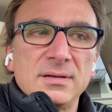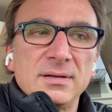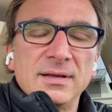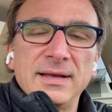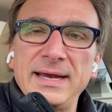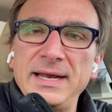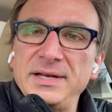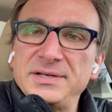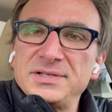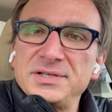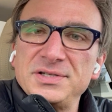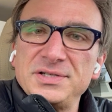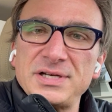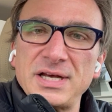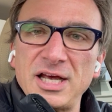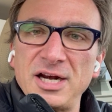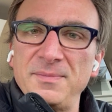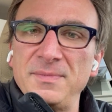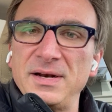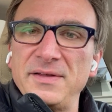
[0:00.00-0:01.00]
ladies and
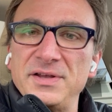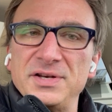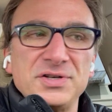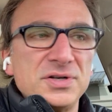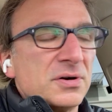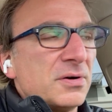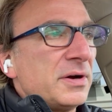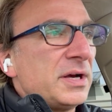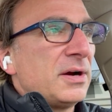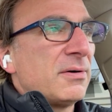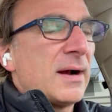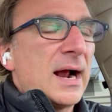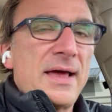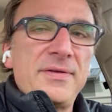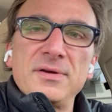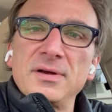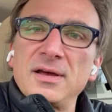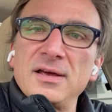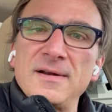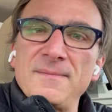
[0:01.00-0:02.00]
gentlemen of the jury, you're
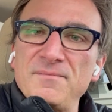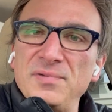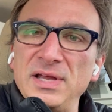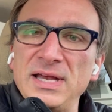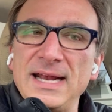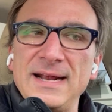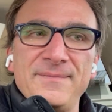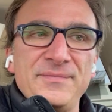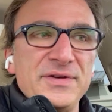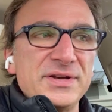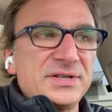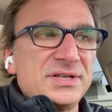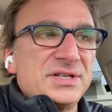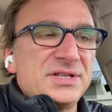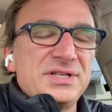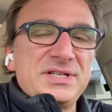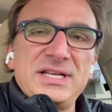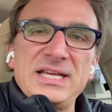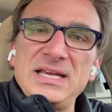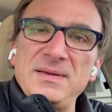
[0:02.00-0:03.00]
either going to believe this
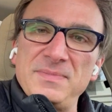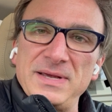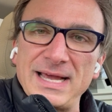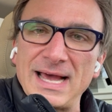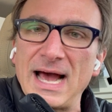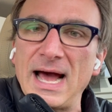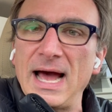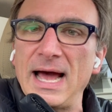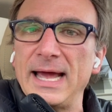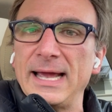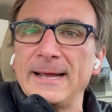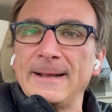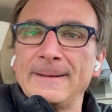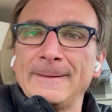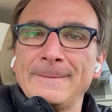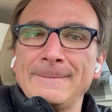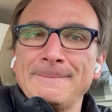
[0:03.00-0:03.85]
is TBI